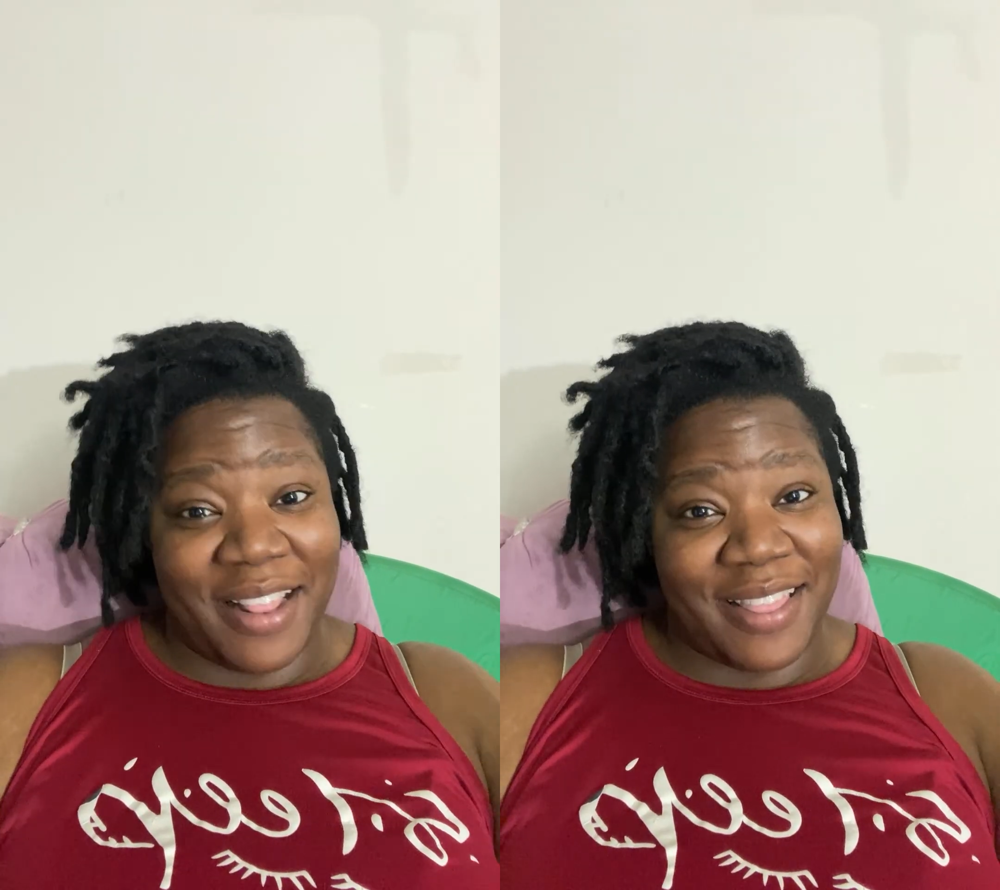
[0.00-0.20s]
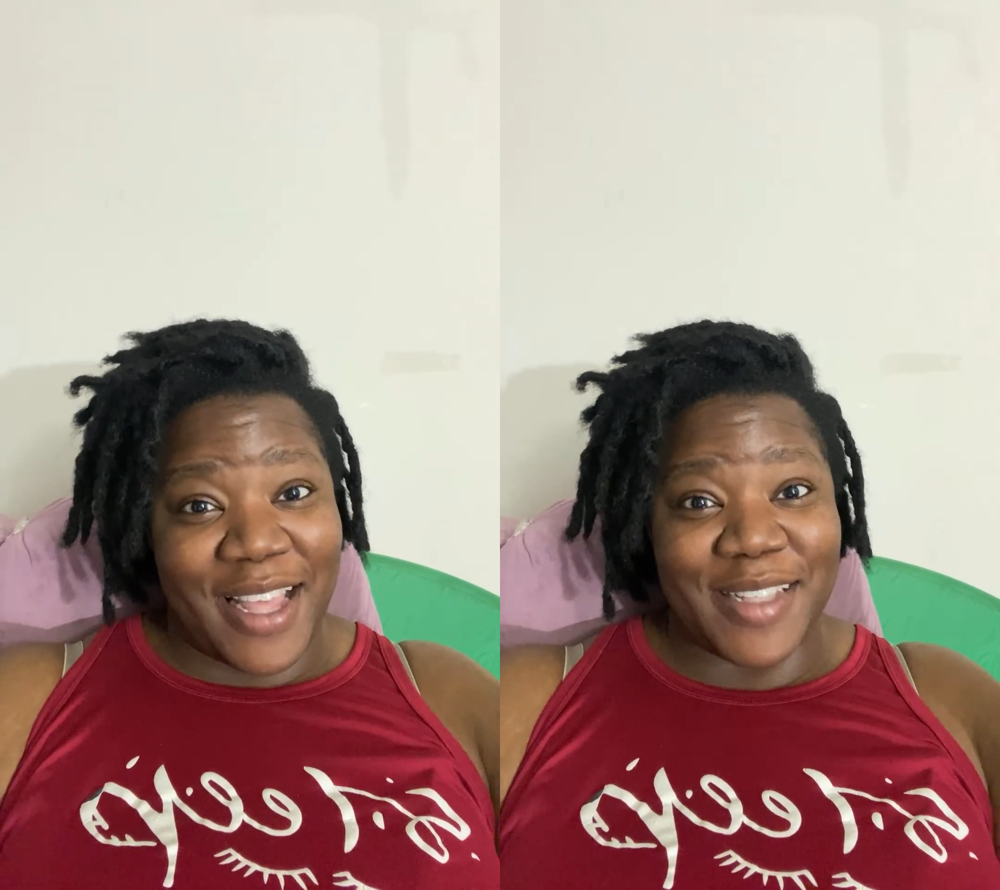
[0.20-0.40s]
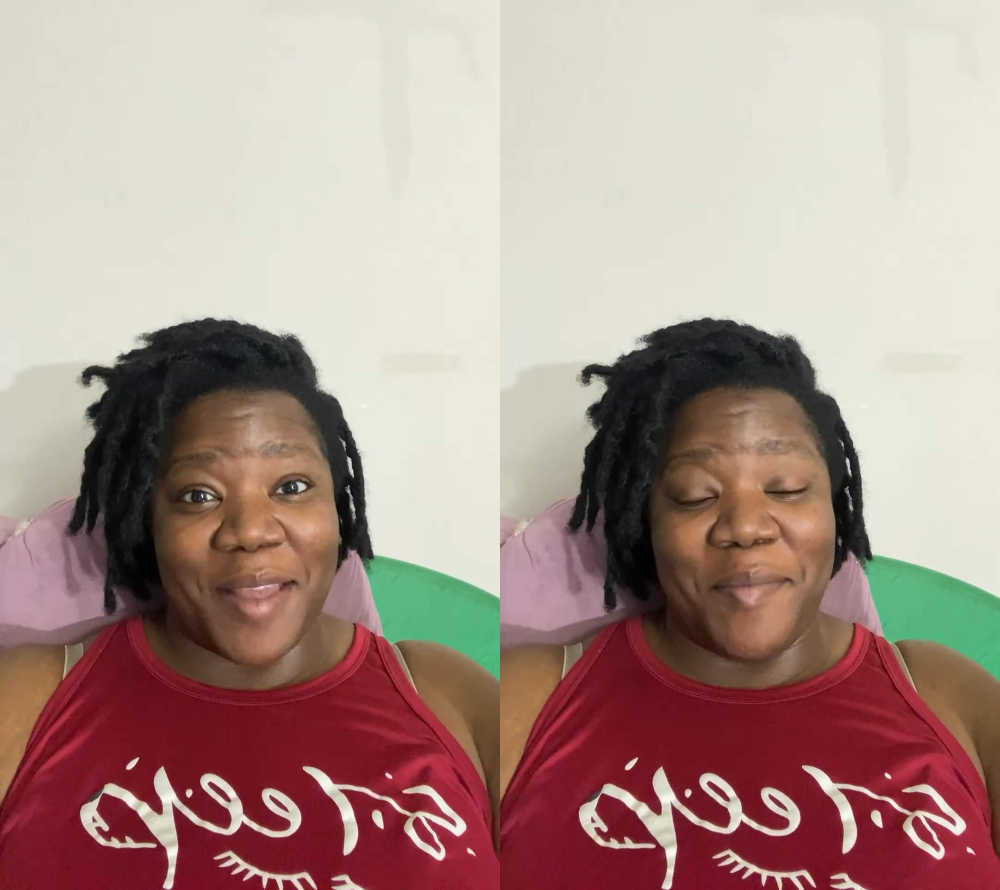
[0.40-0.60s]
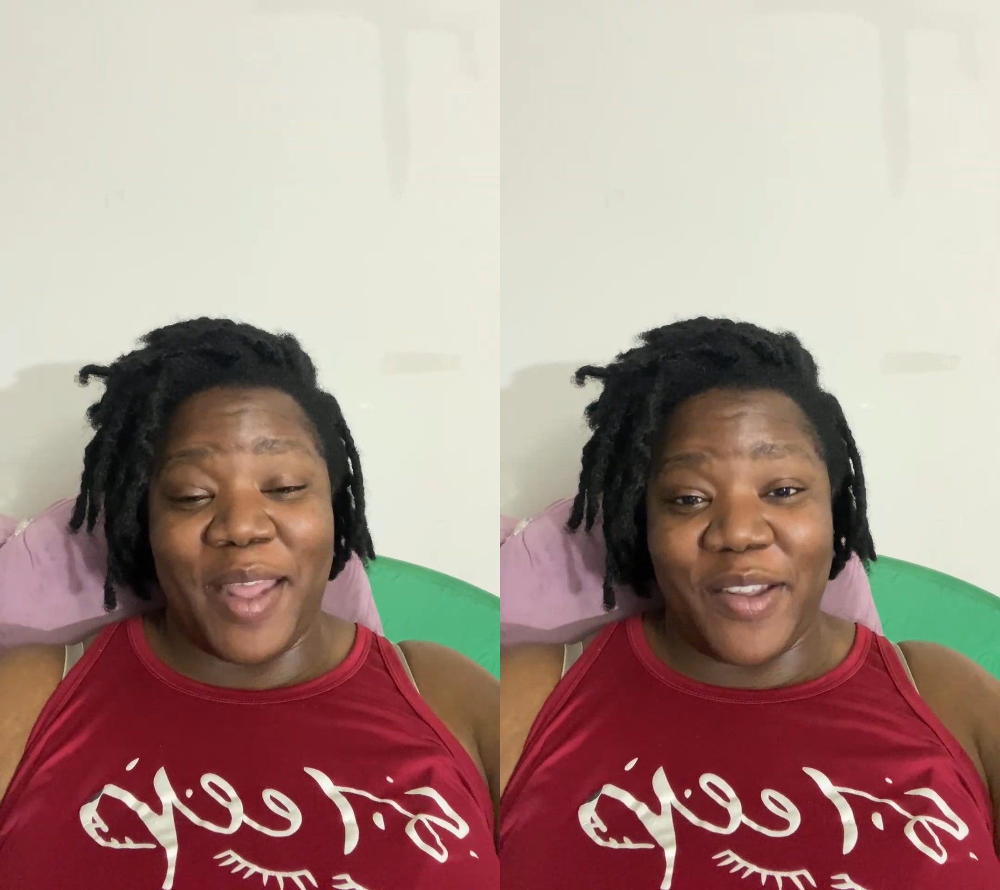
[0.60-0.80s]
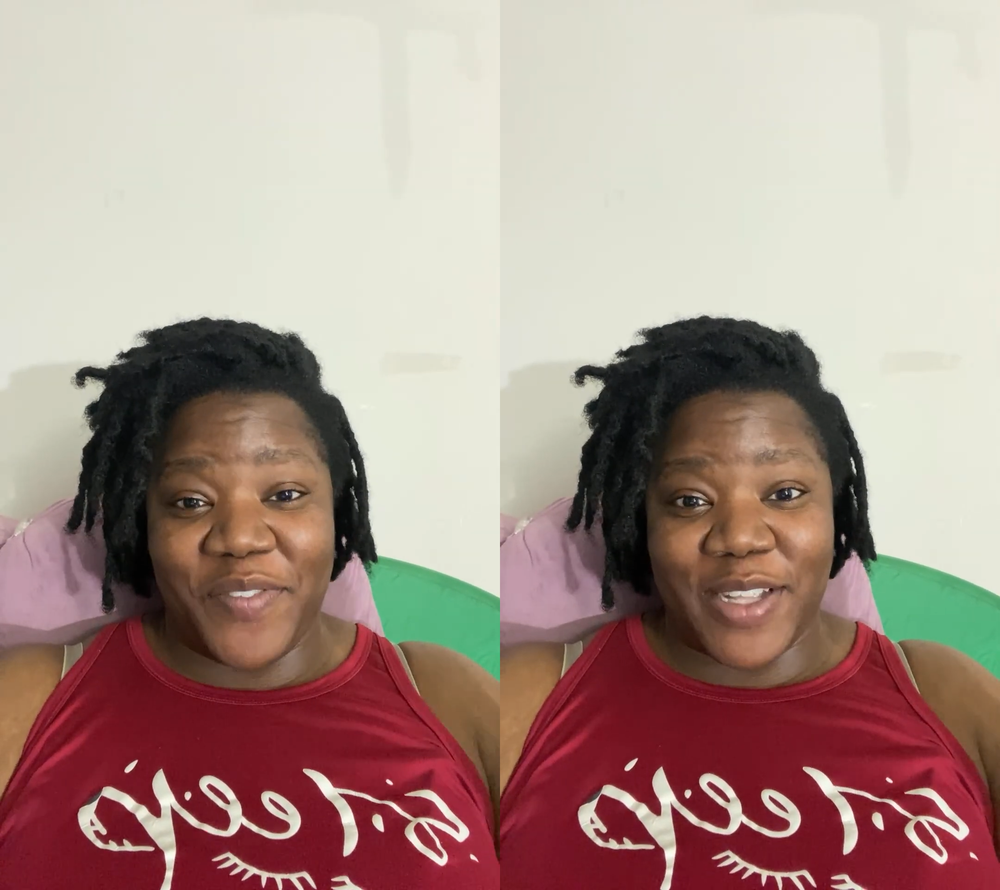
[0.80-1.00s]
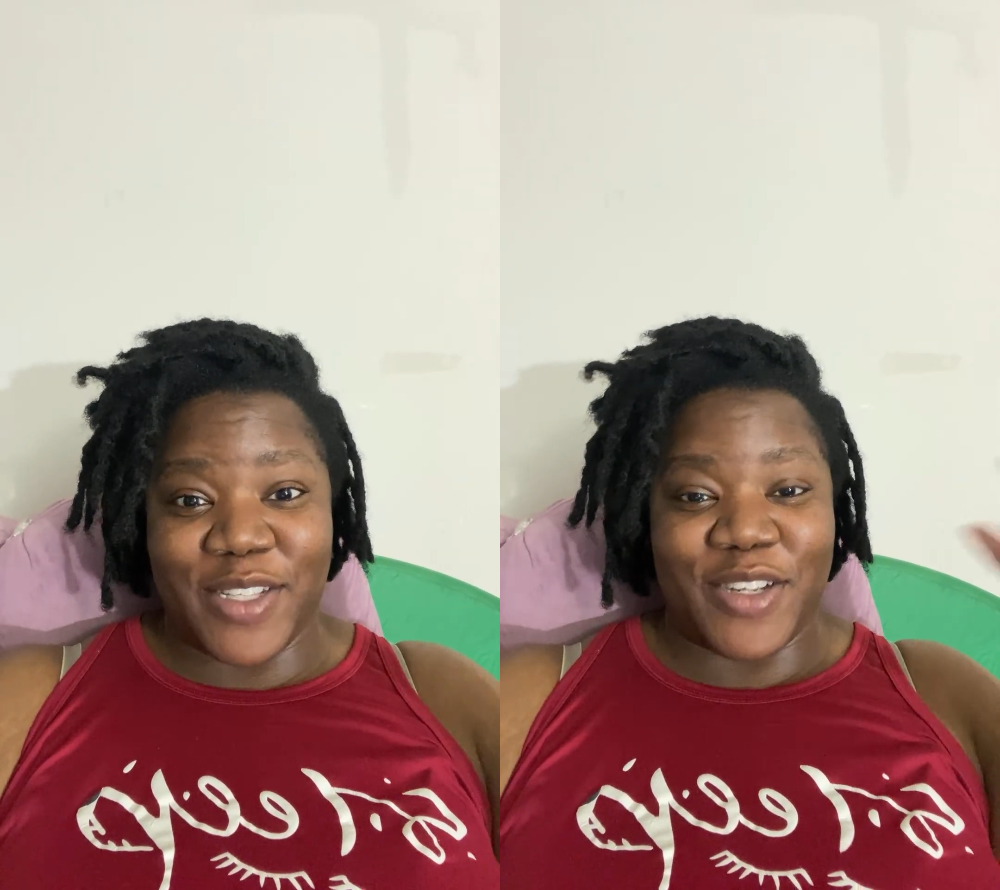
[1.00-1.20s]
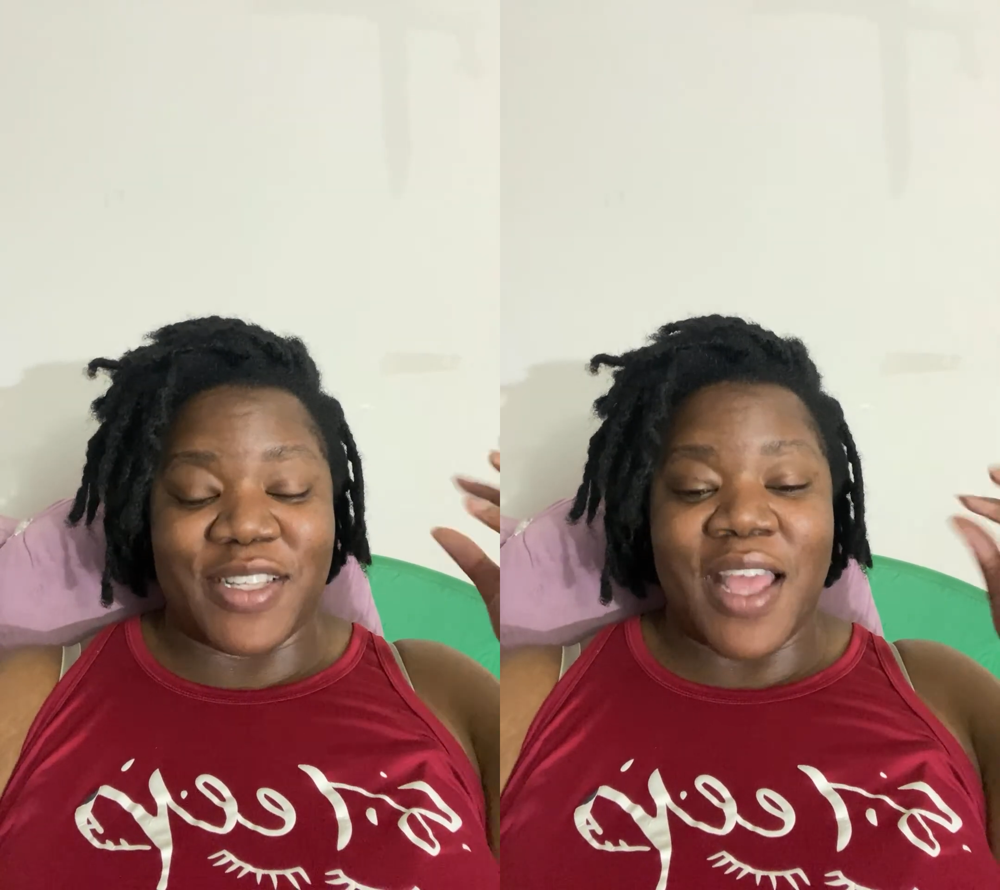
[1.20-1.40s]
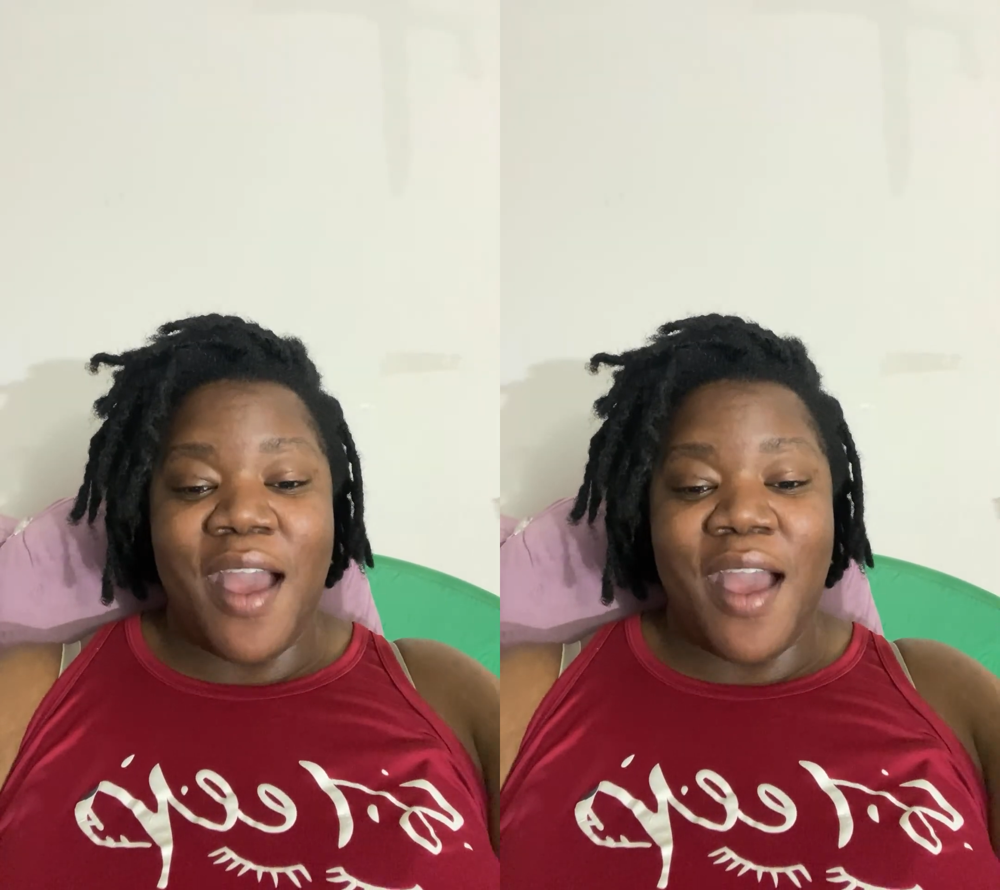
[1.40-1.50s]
things that manifestors